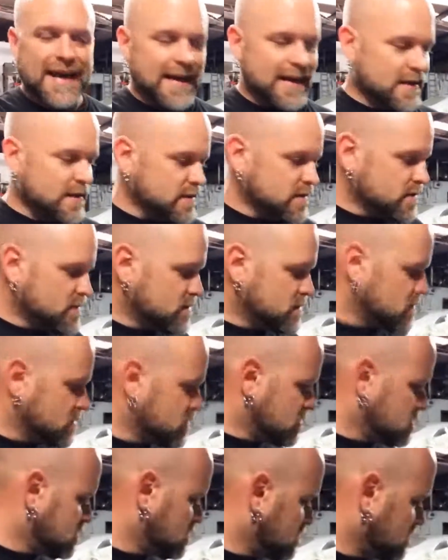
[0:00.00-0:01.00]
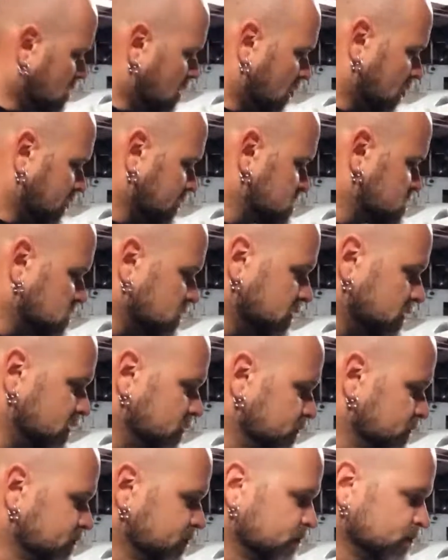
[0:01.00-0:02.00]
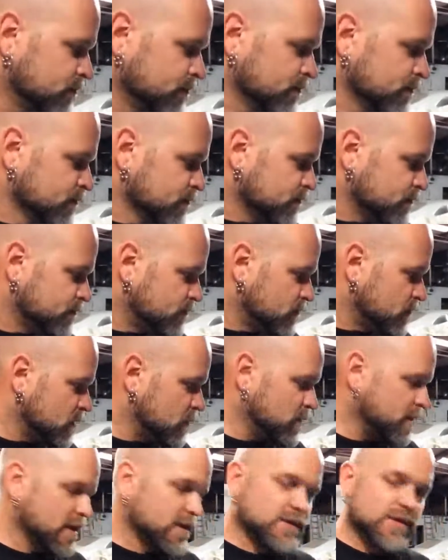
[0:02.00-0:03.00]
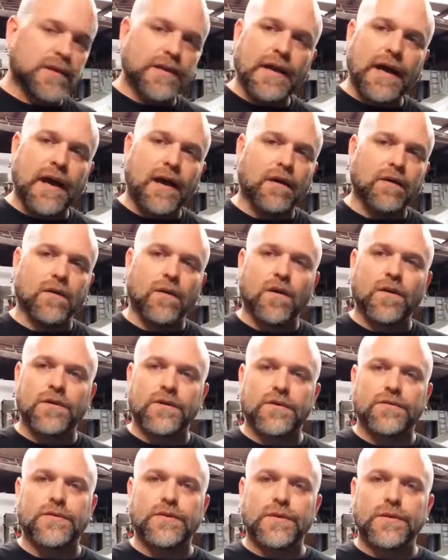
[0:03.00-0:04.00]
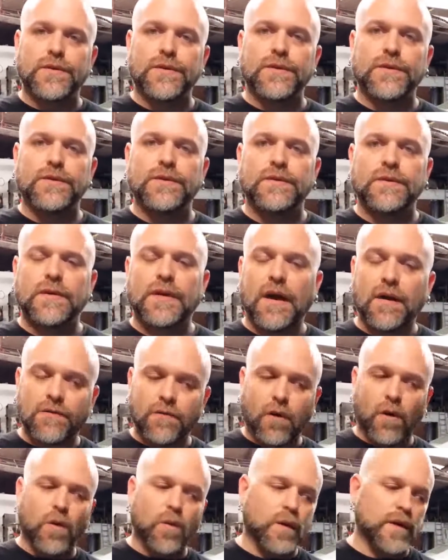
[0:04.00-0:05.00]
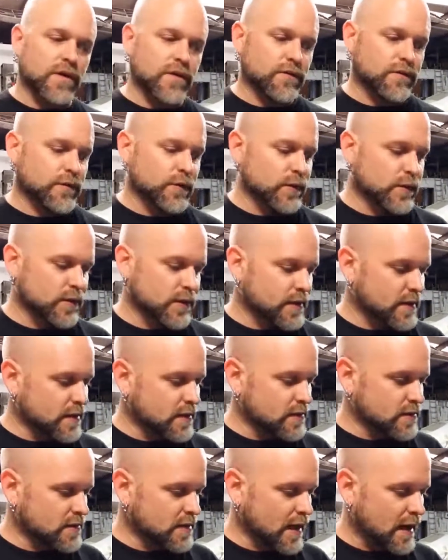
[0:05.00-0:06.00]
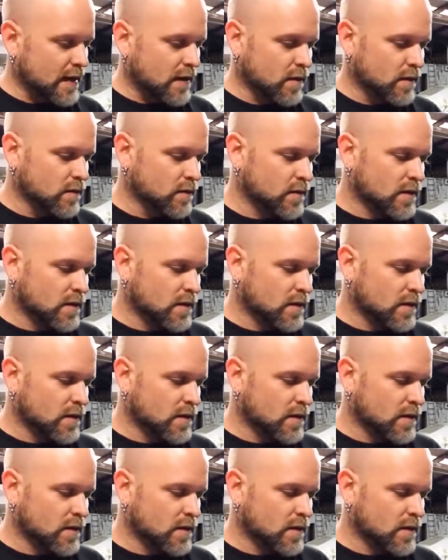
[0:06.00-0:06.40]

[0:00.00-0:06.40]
is honestly depends on how far away your fuel is, how